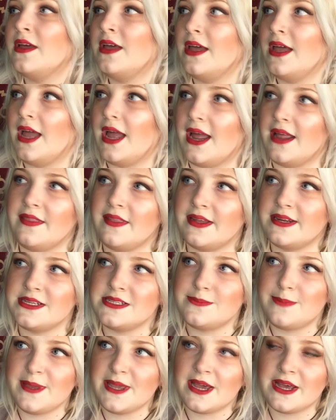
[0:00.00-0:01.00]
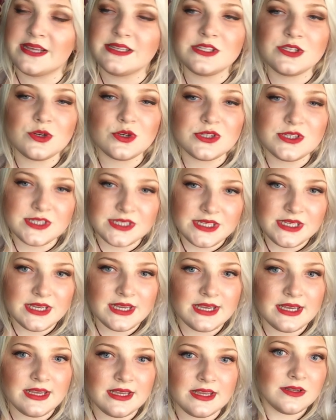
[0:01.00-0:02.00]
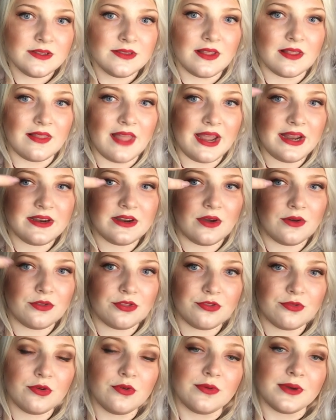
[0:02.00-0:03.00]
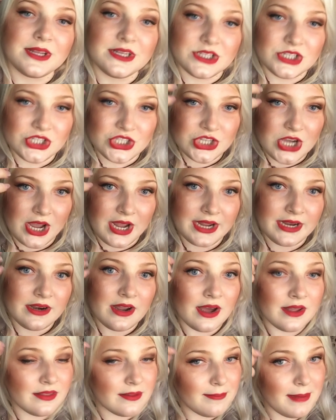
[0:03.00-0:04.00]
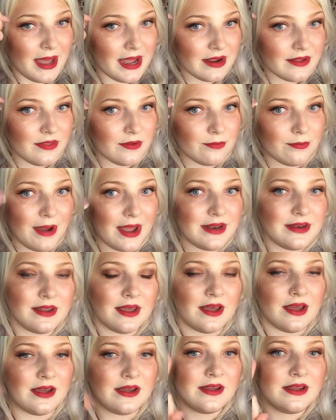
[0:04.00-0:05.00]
And that is because you're seeing the light go through and shine on the back of the retina,